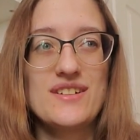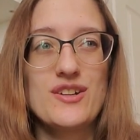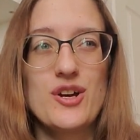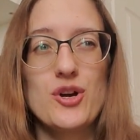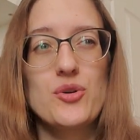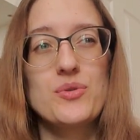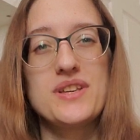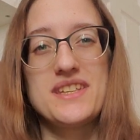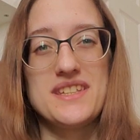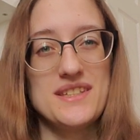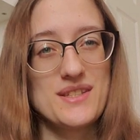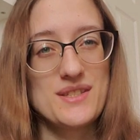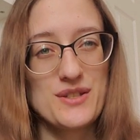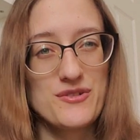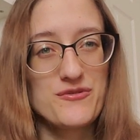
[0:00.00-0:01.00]

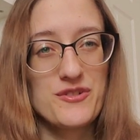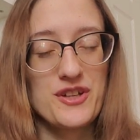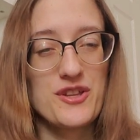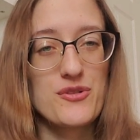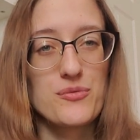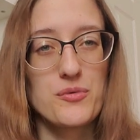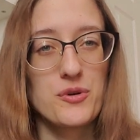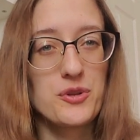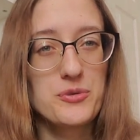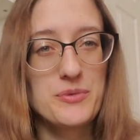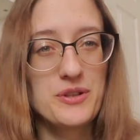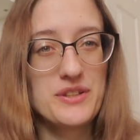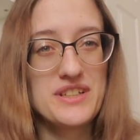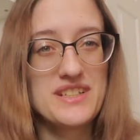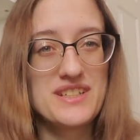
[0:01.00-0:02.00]
cohesive. Like the world
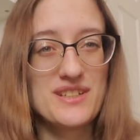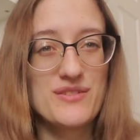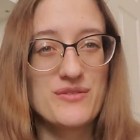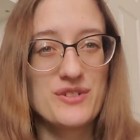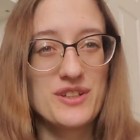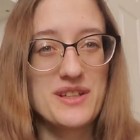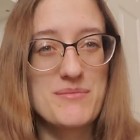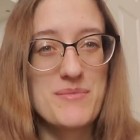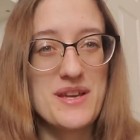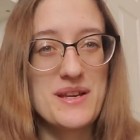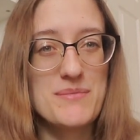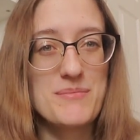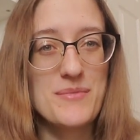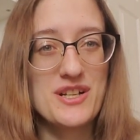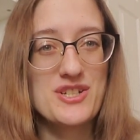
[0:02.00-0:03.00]
building didn't really
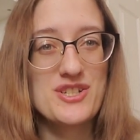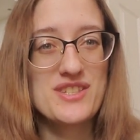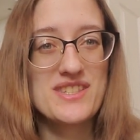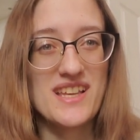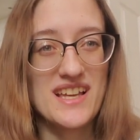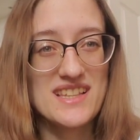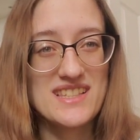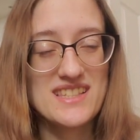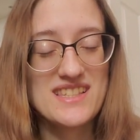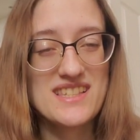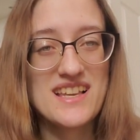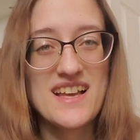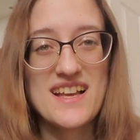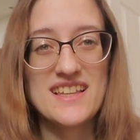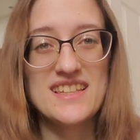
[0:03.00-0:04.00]
make much sense.
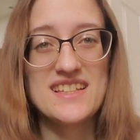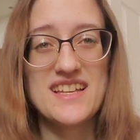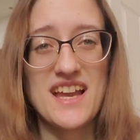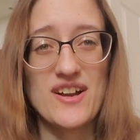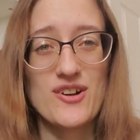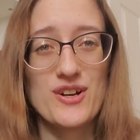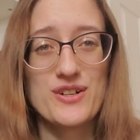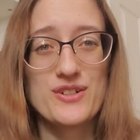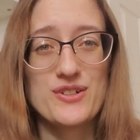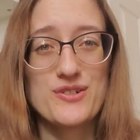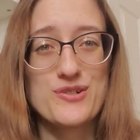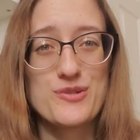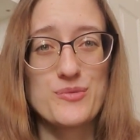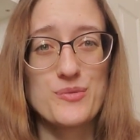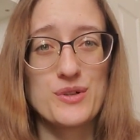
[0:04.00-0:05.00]
The
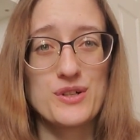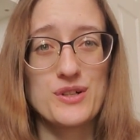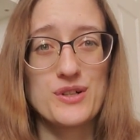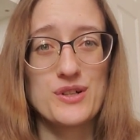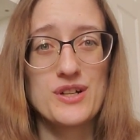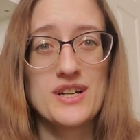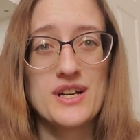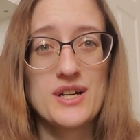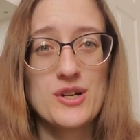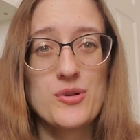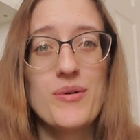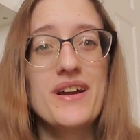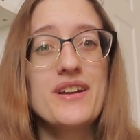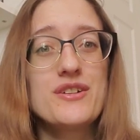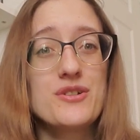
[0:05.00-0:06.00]
characters were
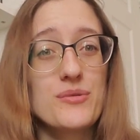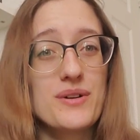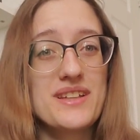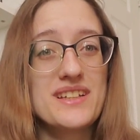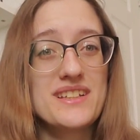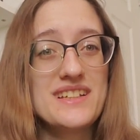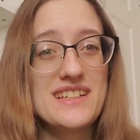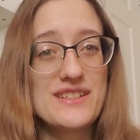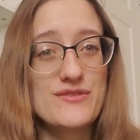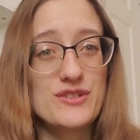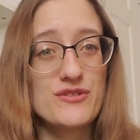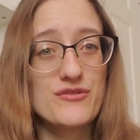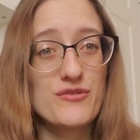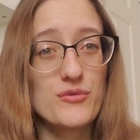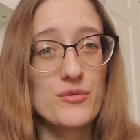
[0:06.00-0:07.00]
quite annoying,
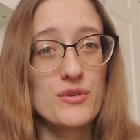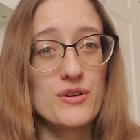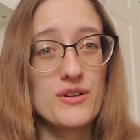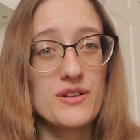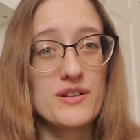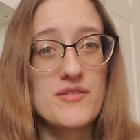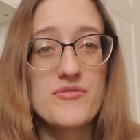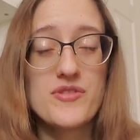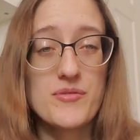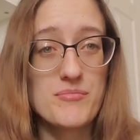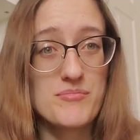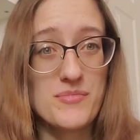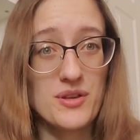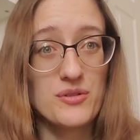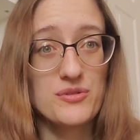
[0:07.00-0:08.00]
even for
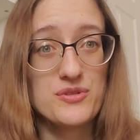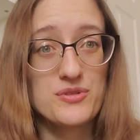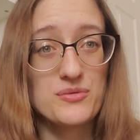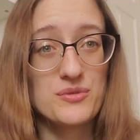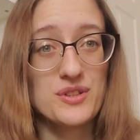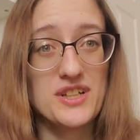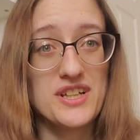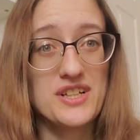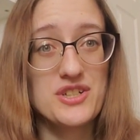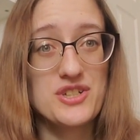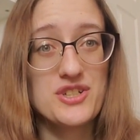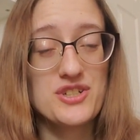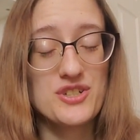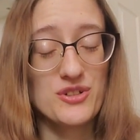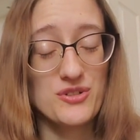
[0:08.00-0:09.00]
middle school
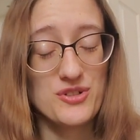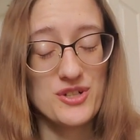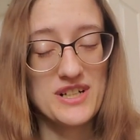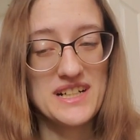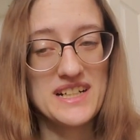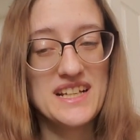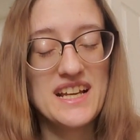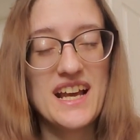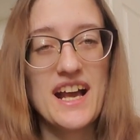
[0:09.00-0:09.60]
aged children.